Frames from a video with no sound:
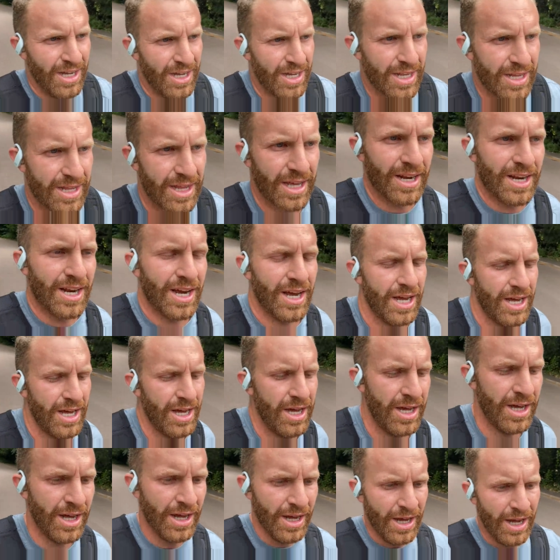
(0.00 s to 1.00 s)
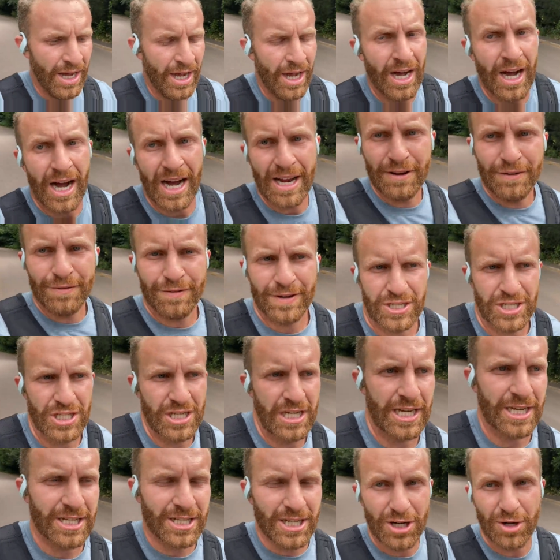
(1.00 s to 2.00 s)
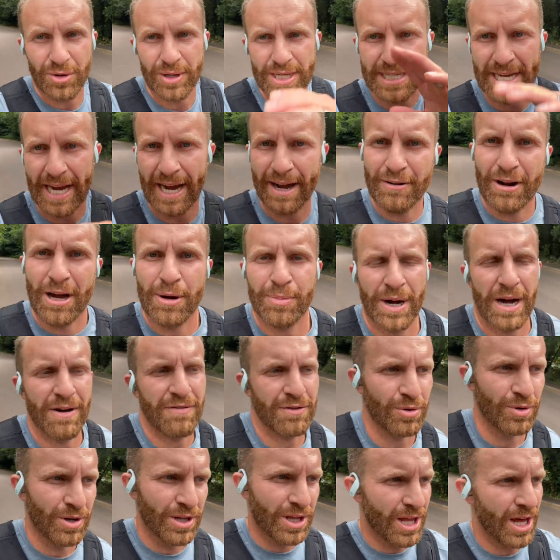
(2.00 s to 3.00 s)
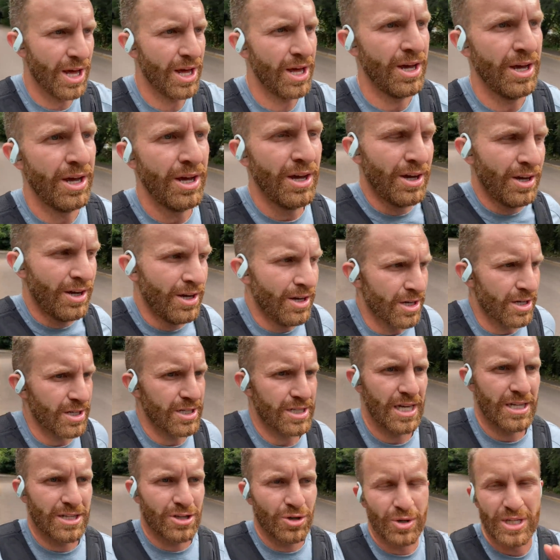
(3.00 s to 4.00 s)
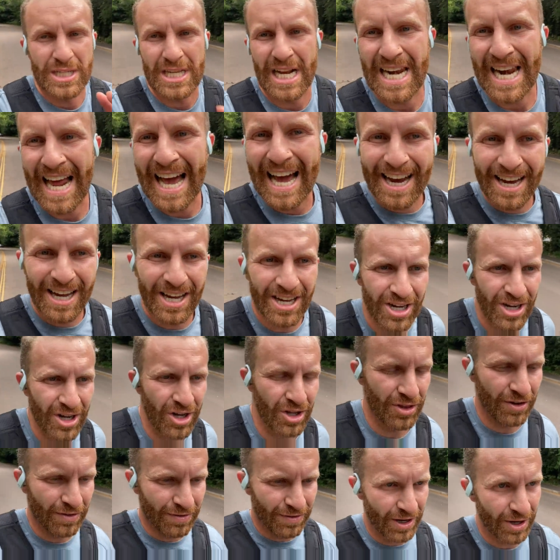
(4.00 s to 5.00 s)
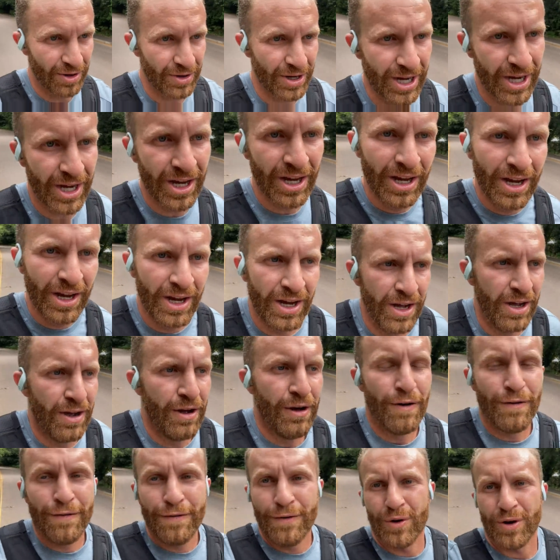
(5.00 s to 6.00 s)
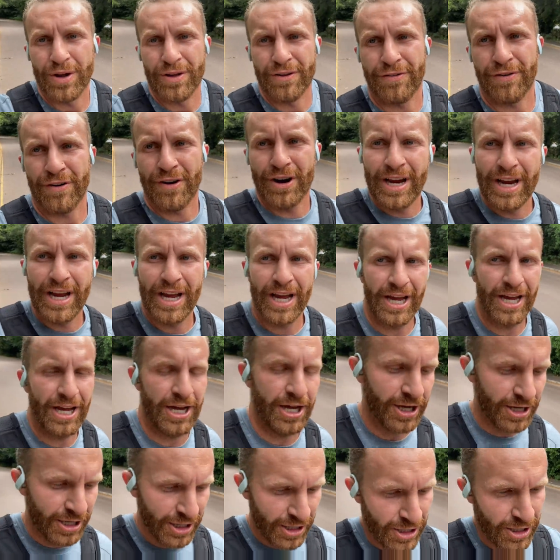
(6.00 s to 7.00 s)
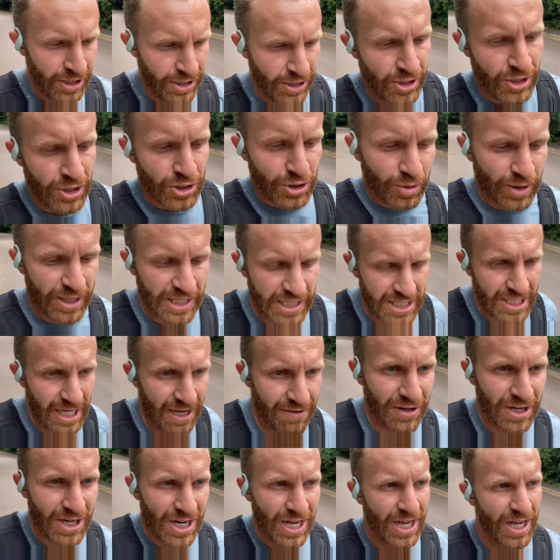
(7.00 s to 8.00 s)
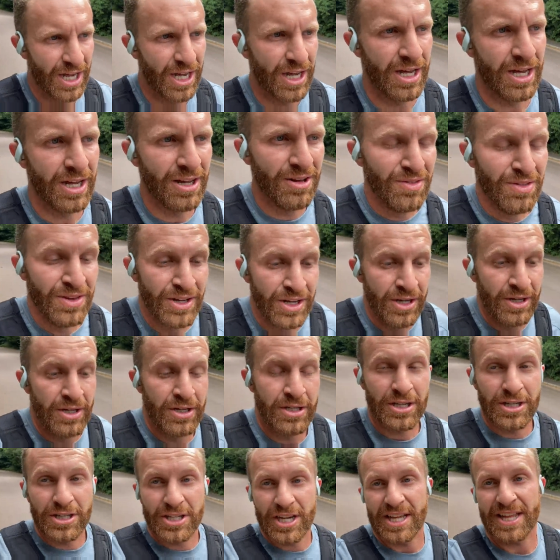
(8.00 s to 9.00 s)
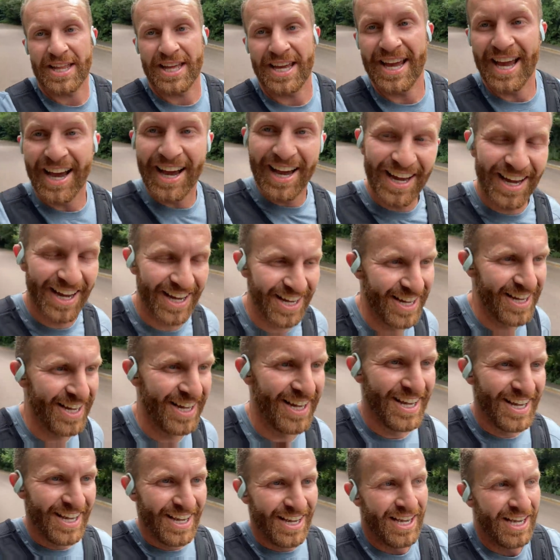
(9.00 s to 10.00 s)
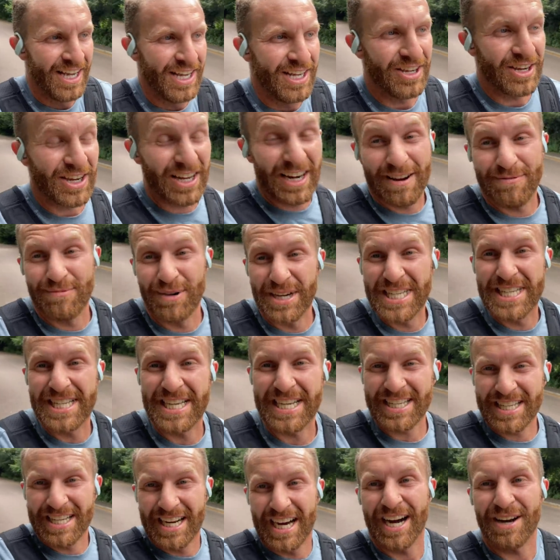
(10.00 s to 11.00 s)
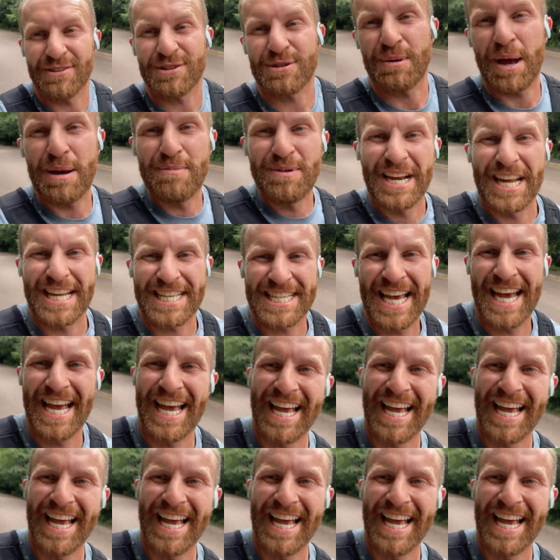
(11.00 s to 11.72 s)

It did. Unofficially, because I always count up afterwards, because there's always a lag on the phone. 43, 27. So JT, you can have my six and a half spare minutes.